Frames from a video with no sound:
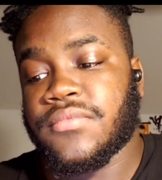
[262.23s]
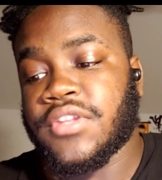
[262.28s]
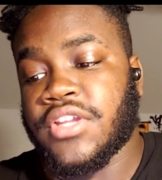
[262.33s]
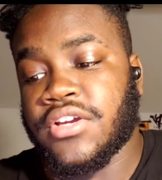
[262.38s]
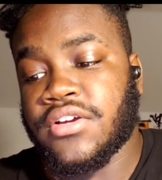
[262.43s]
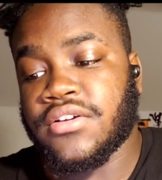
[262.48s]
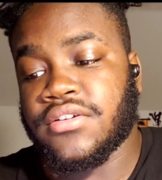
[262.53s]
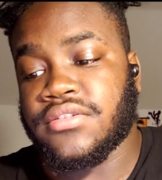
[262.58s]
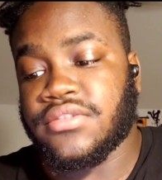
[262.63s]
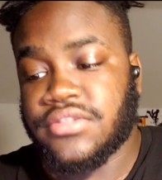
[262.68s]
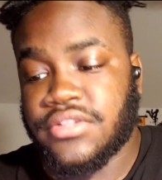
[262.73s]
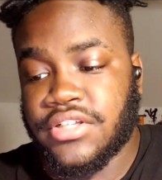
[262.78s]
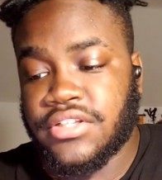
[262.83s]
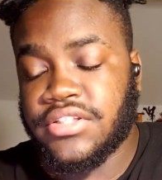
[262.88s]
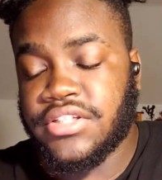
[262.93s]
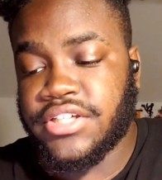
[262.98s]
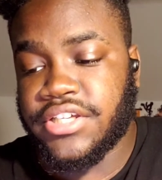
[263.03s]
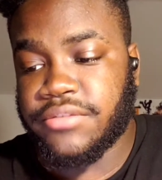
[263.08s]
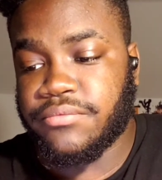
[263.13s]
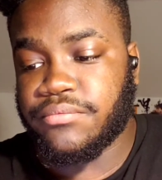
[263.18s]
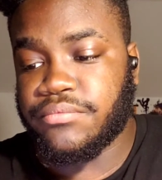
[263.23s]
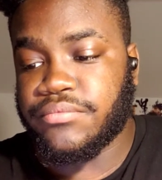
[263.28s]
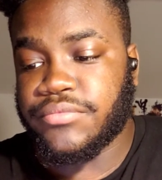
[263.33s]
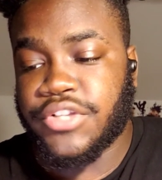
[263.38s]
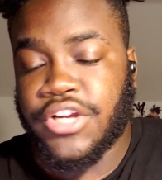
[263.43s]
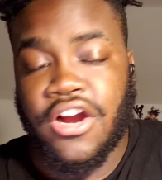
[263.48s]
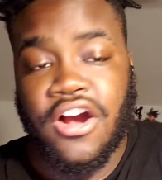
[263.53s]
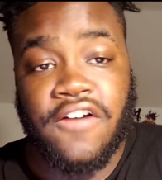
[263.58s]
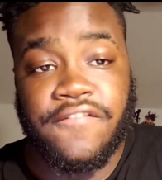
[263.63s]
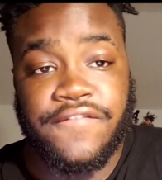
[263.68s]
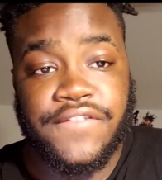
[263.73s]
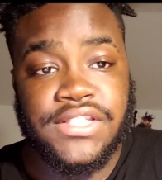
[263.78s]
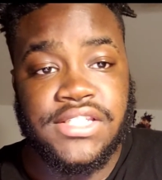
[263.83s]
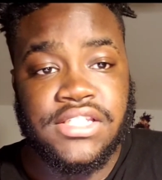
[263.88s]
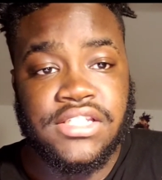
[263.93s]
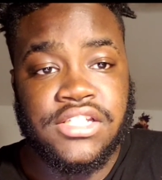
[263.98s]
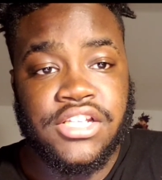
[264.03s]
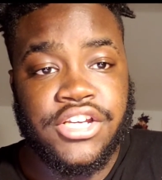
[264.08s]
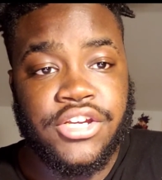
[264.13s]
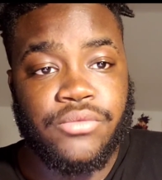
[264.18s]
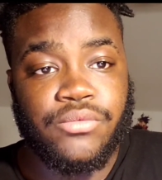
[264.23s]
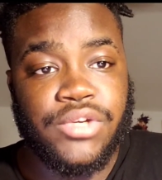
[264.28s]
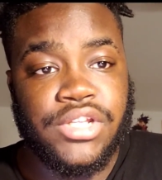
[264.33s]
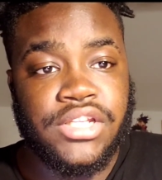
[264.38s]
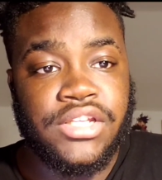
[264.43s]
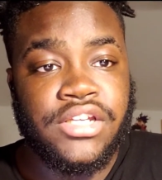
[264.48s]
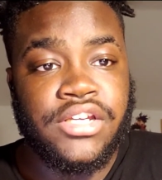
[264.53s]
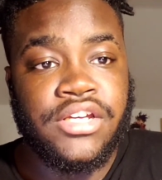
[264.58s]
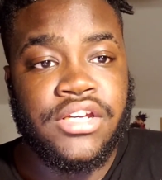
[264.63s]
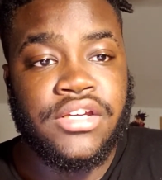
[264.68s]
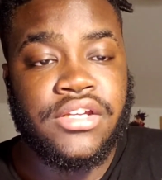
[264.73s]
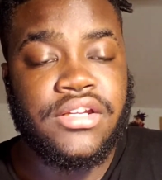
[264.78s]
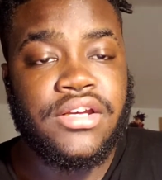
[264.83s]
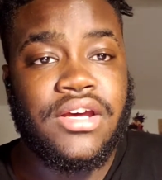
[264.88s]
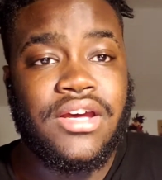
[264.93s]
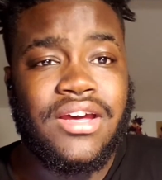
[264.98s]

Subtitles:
their offense is looking really good.